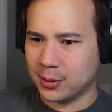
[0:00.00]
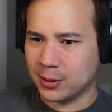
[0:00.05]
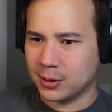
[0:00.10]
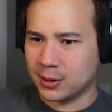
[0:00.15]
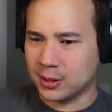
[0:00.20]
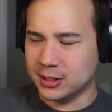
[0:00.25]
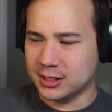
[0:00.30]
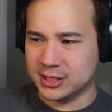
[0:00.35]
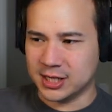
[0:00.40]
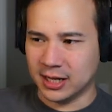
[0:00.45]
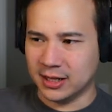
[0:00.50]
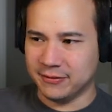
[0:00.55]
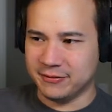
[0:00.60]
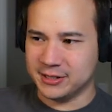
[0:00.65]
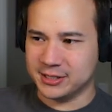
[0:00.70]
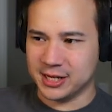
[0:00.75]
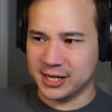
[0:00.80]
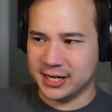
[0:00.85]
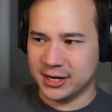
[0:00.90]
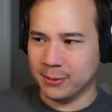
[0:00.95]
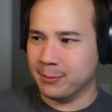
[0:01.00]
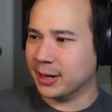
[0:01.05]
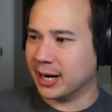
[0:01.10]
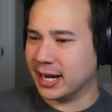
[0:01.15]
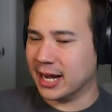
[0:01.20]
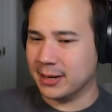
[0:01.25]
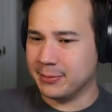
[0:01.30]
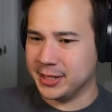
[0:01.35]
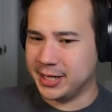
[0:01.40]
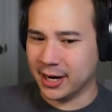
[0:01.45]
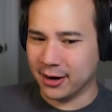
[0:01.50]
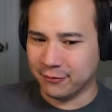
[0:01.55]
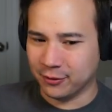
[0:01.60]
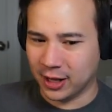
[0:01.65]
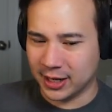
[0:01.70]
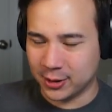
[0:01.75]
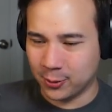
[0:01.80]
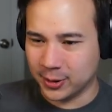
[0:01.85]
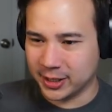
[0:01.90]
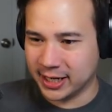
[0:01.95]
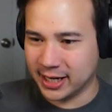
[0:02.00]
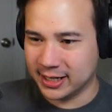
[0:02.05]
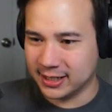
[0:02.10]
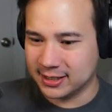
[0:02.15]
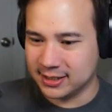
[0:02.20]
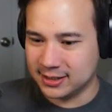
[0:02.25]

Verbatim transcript: Couldn't tell if he's in here, but I gotta be careful. I don't want to get